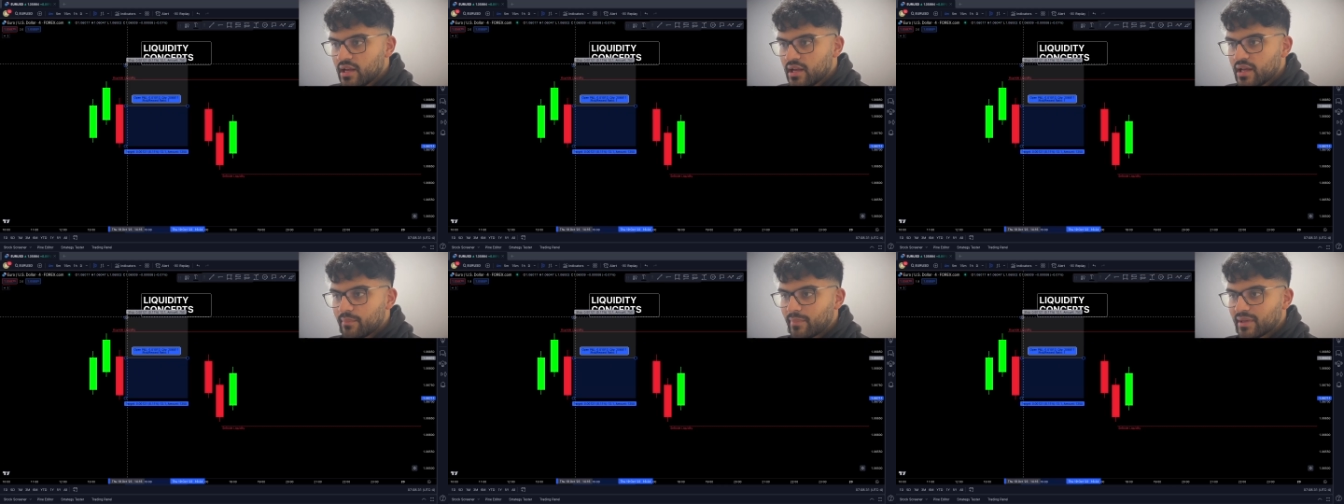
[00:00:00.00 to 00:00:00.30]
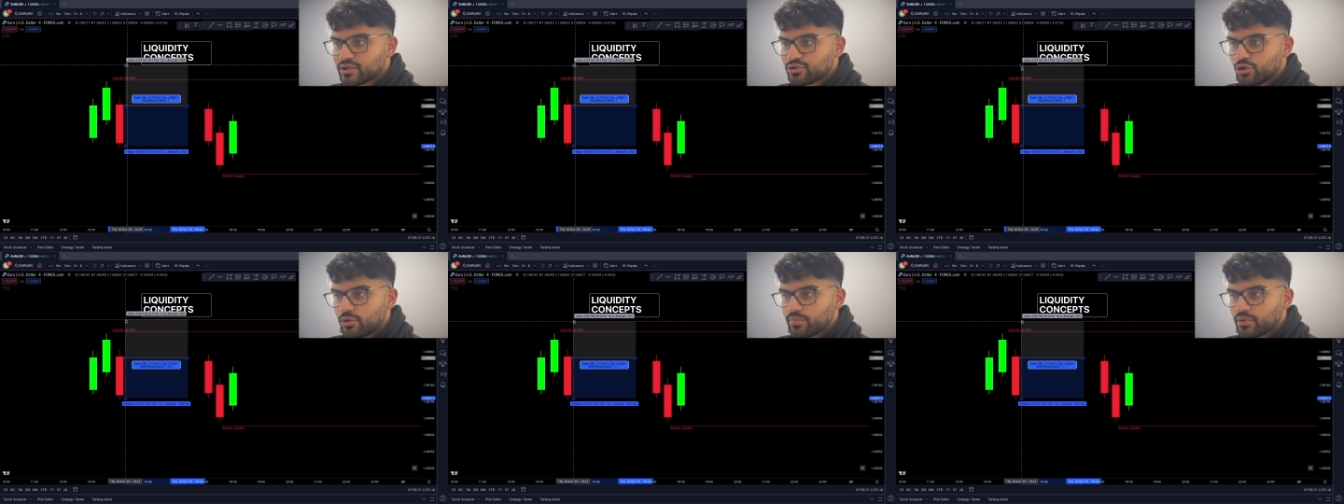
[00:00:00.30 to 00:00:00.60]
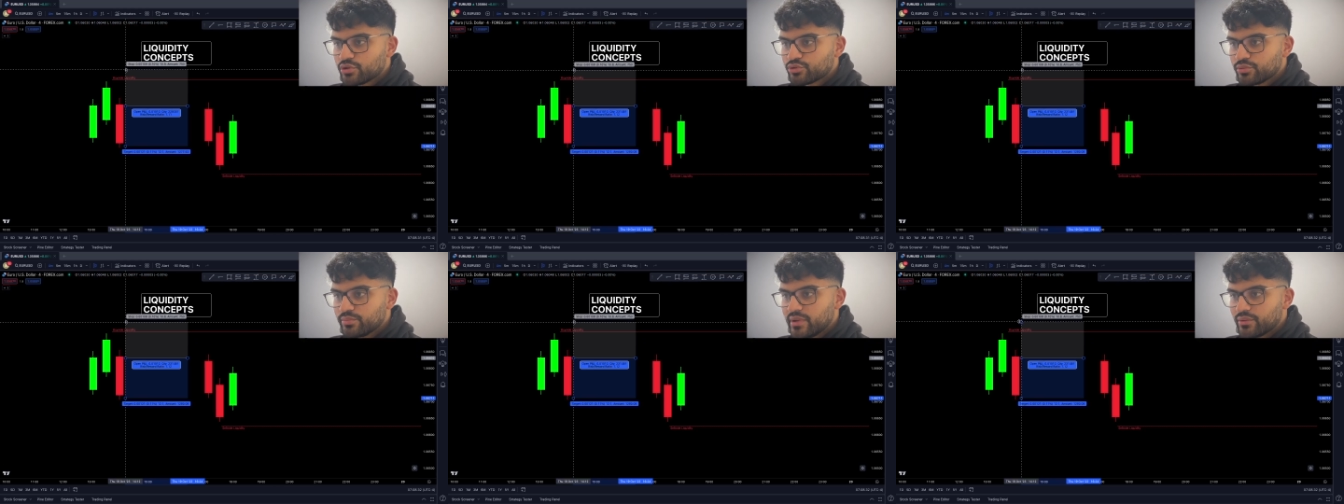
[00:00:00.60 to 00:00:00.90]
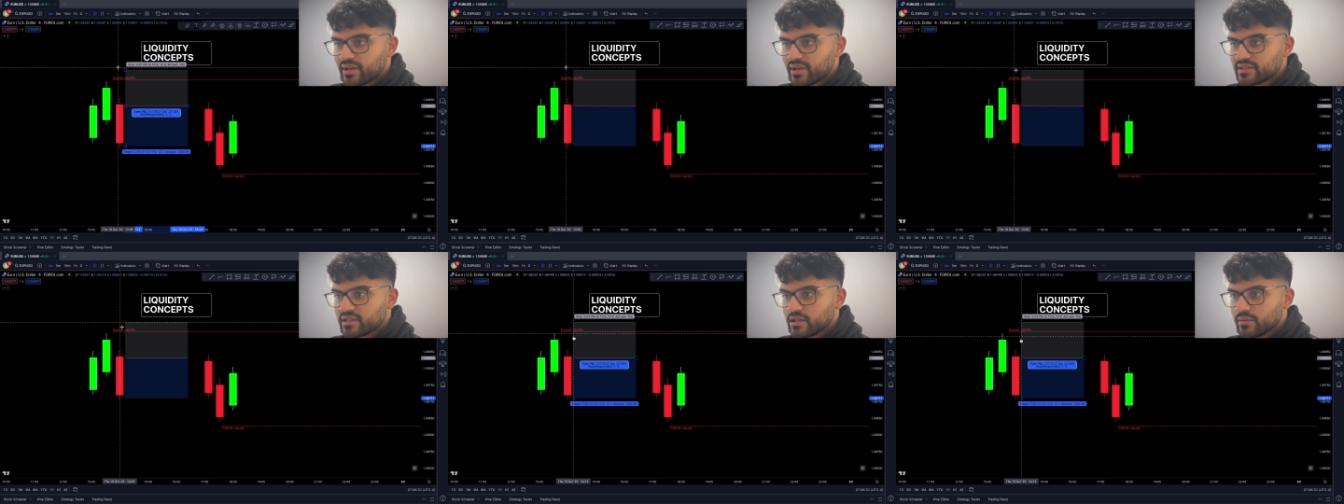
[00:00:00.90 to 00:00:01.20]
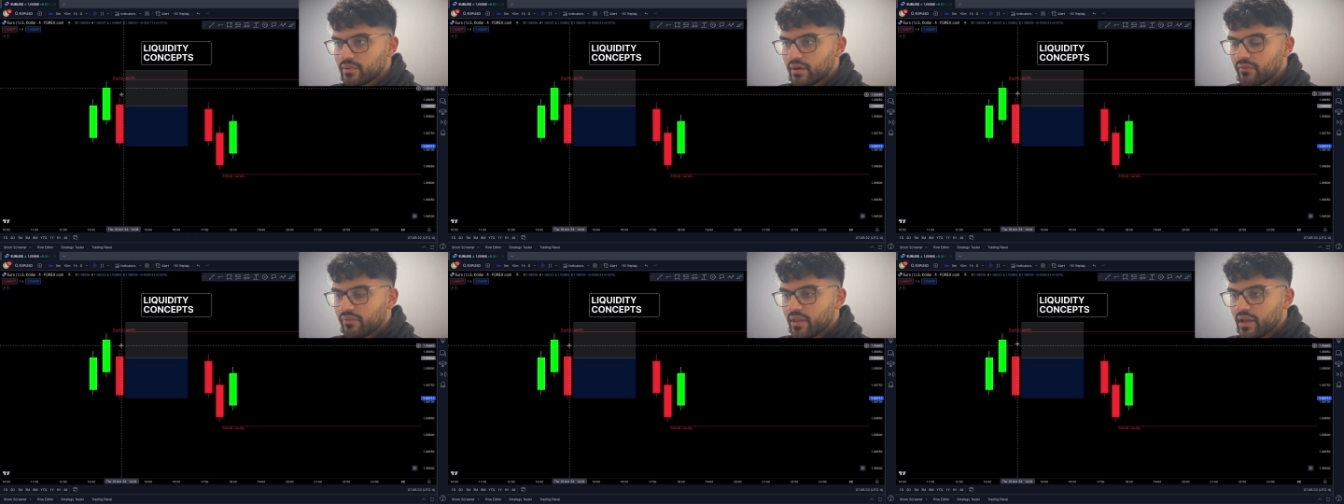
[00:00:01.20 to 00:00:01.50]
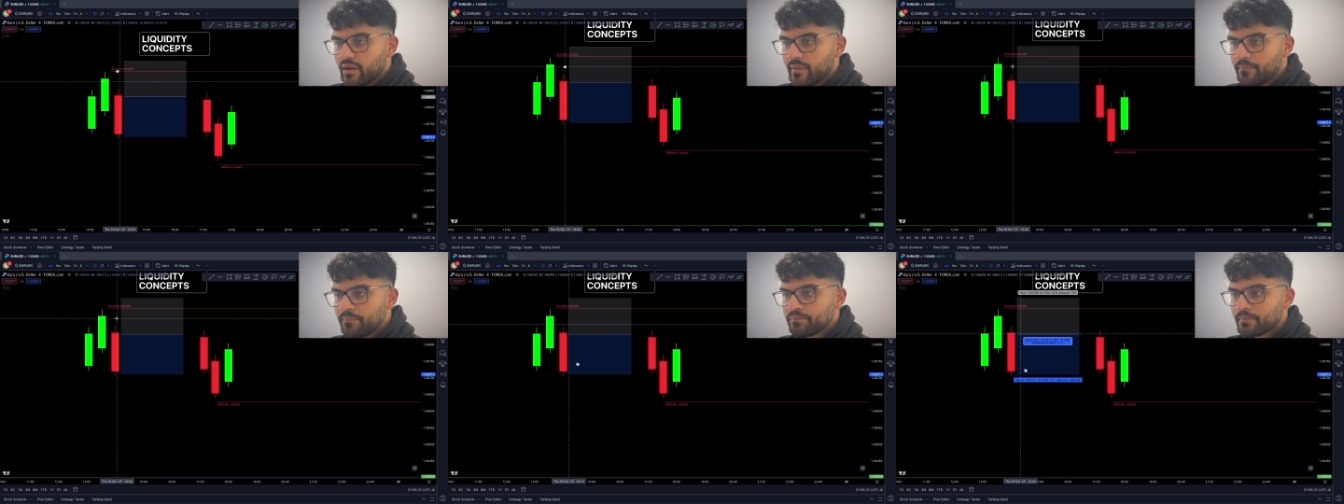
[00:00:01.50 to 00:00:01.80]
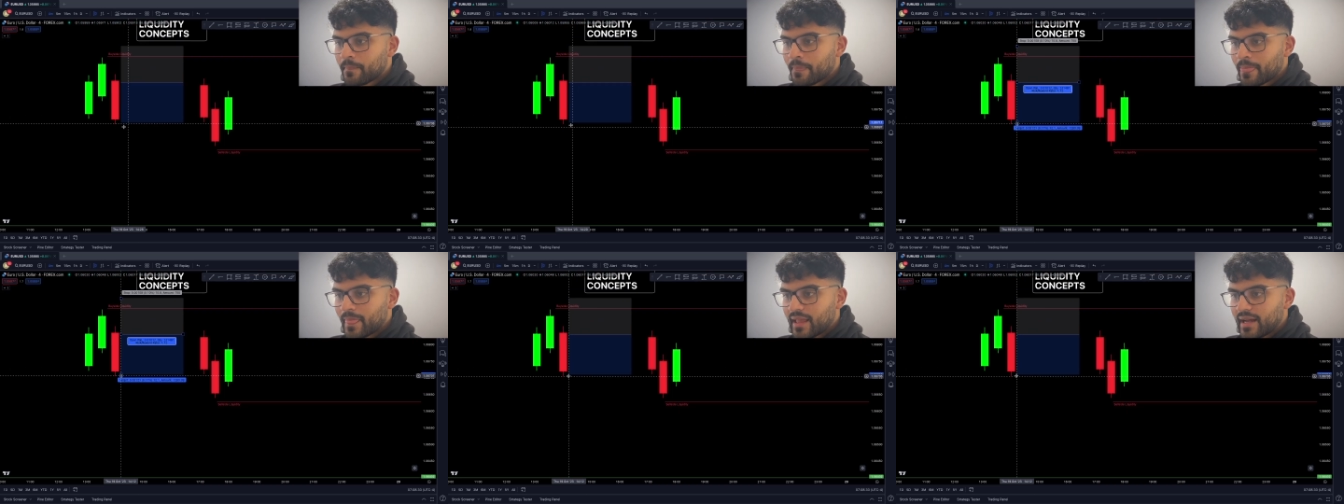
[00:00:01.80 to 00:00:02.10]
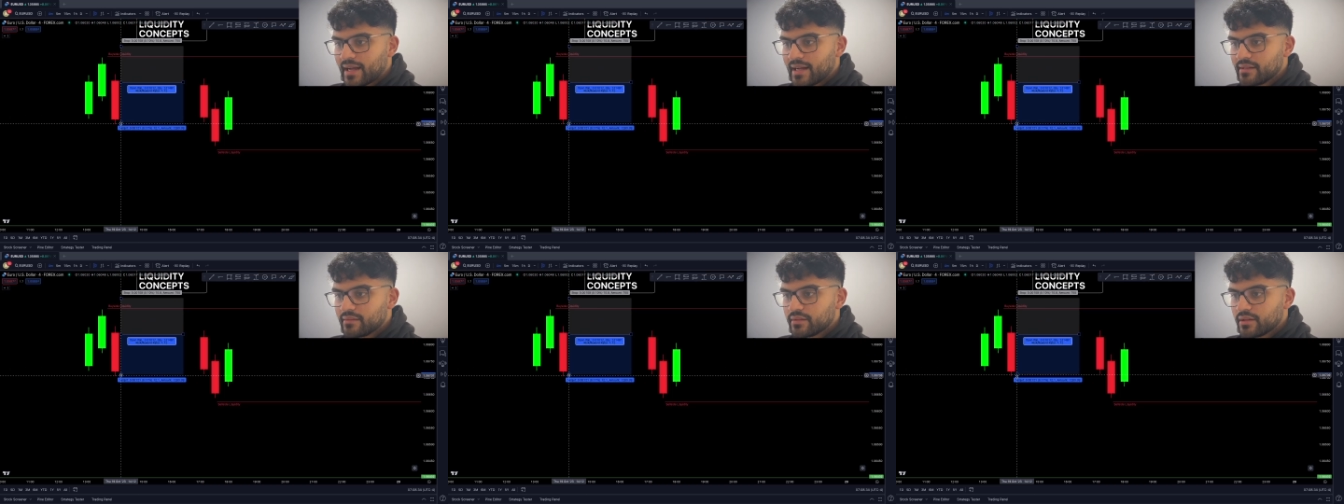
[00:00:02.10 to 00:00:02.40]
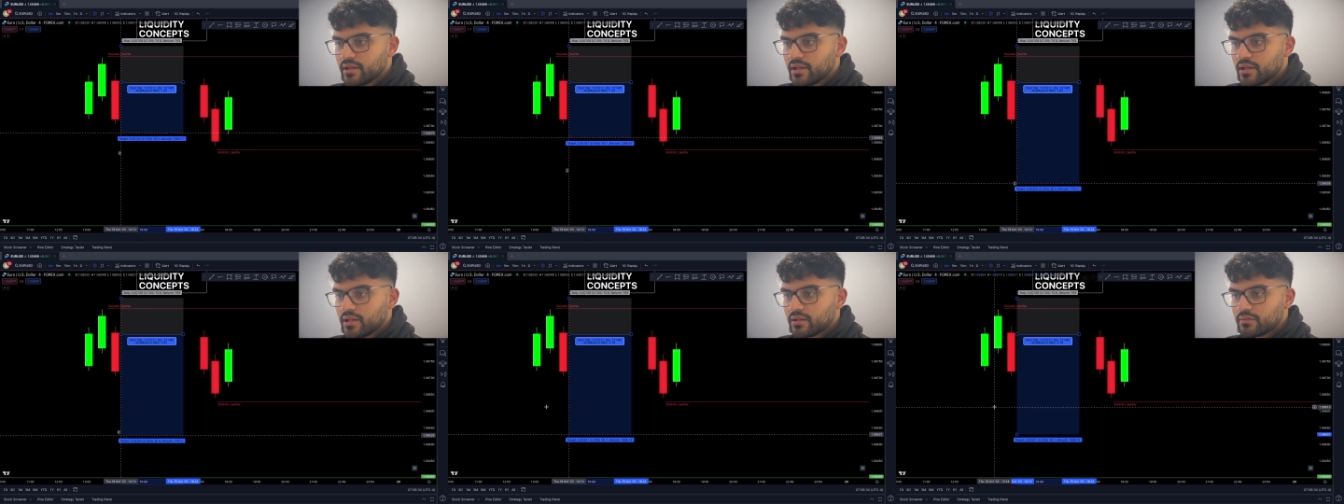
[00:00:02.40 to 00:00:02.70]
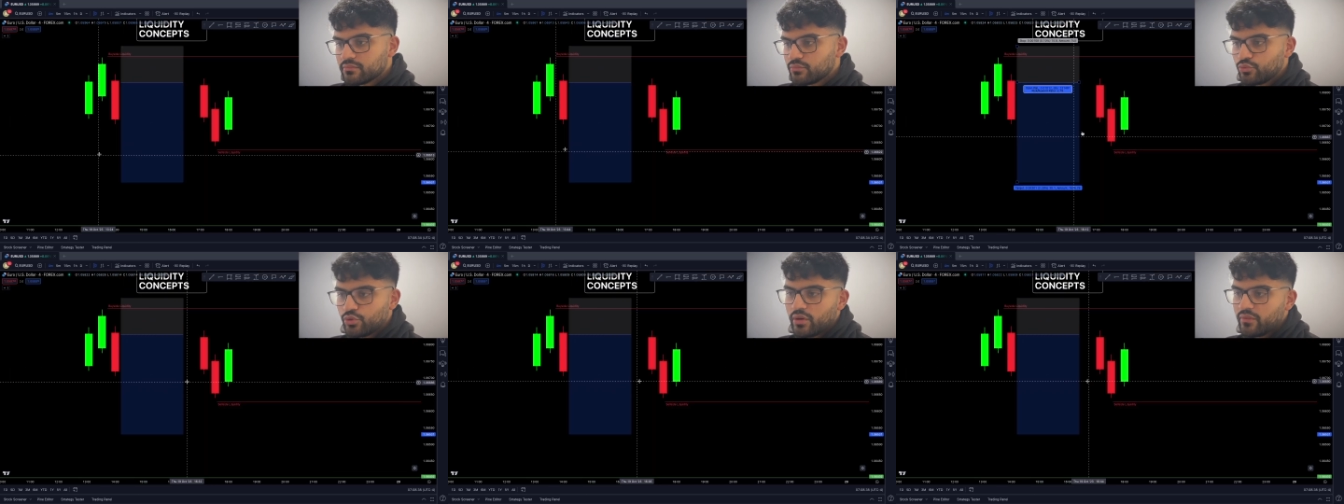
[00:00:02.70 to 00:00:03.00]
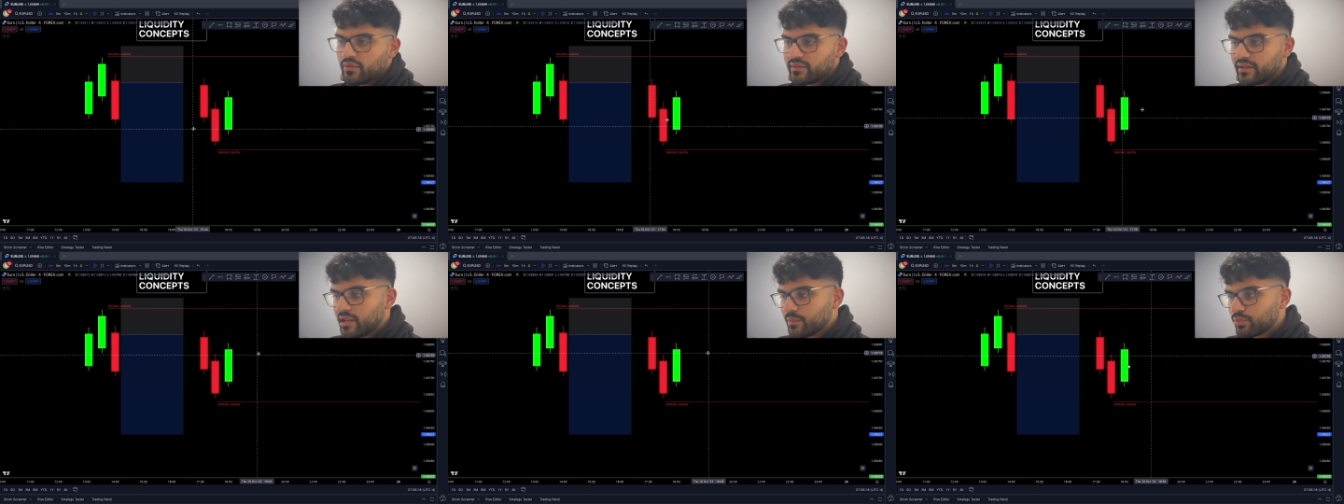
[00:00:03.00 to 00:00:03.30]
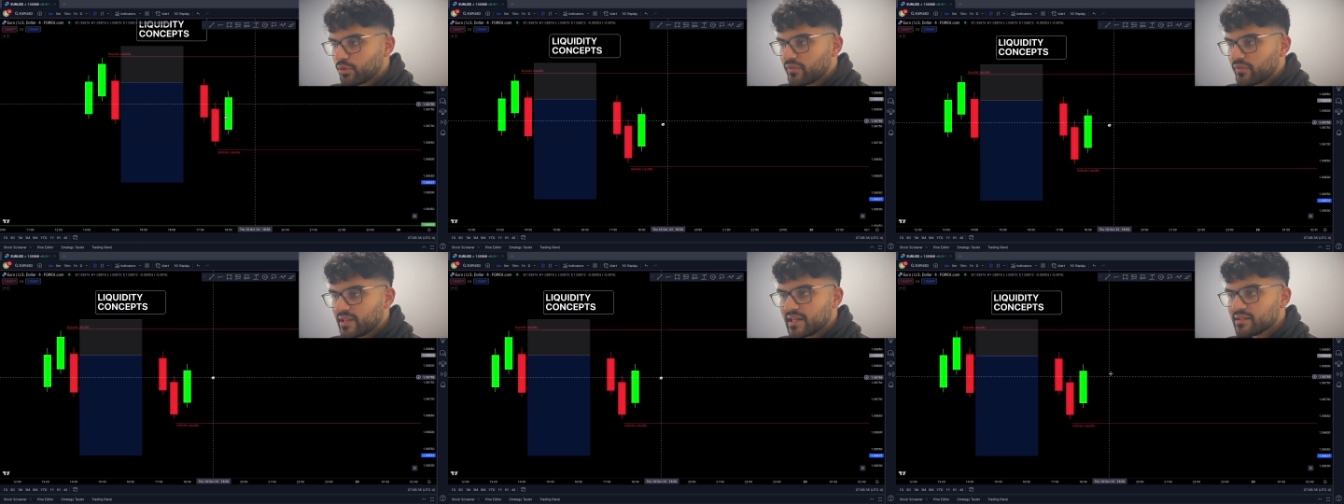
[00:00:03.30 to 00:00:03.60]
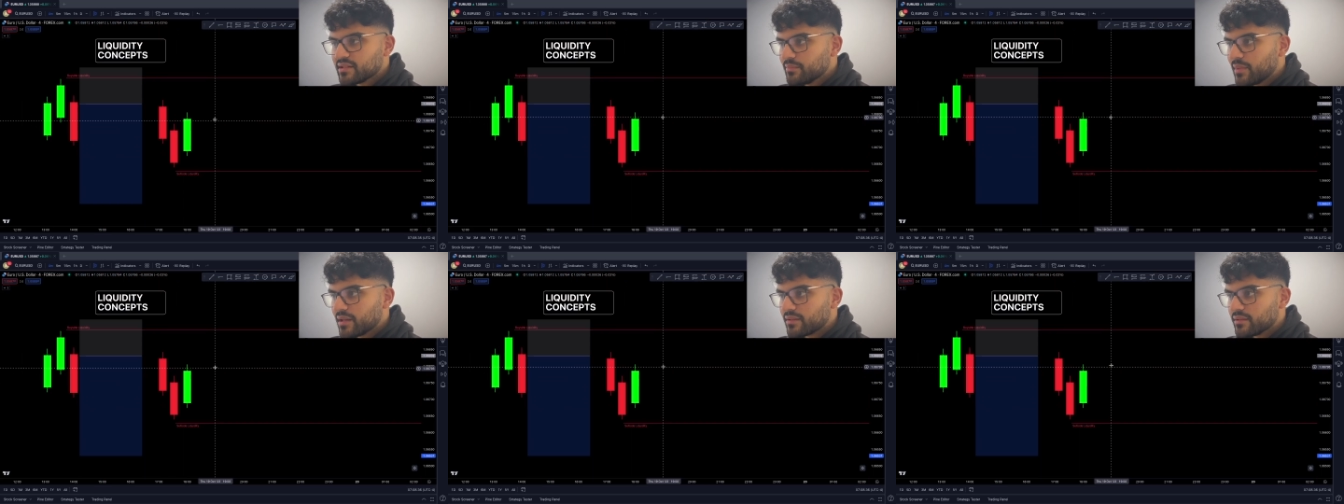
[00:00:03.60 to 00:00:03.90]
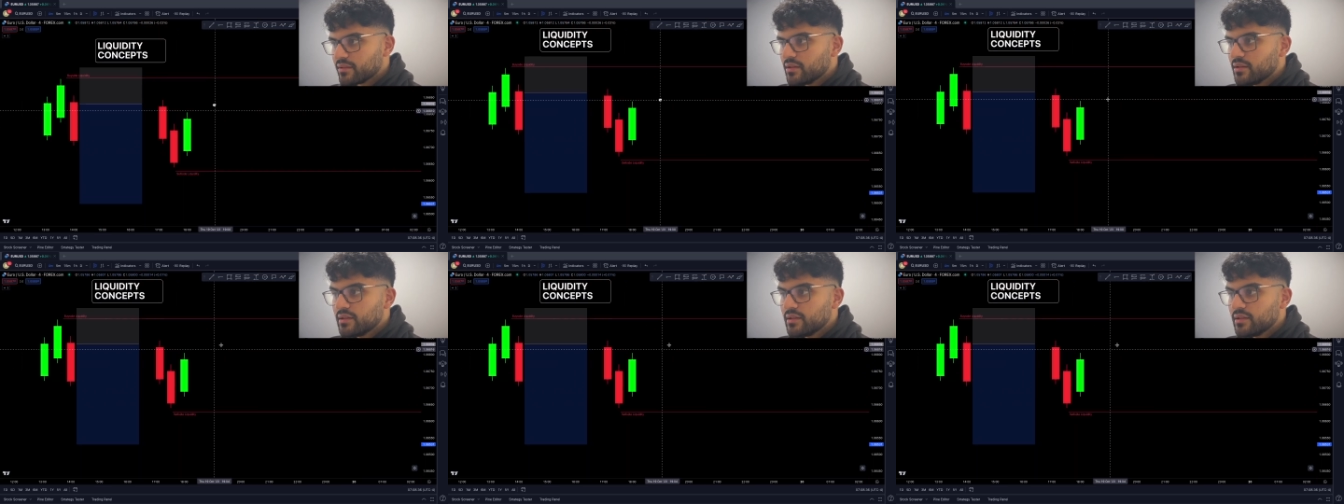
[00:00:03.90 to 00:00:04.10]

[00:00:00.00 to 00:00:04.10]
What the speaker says: My stop loss would be resting above there, and whatever take profit, that doesn't matter.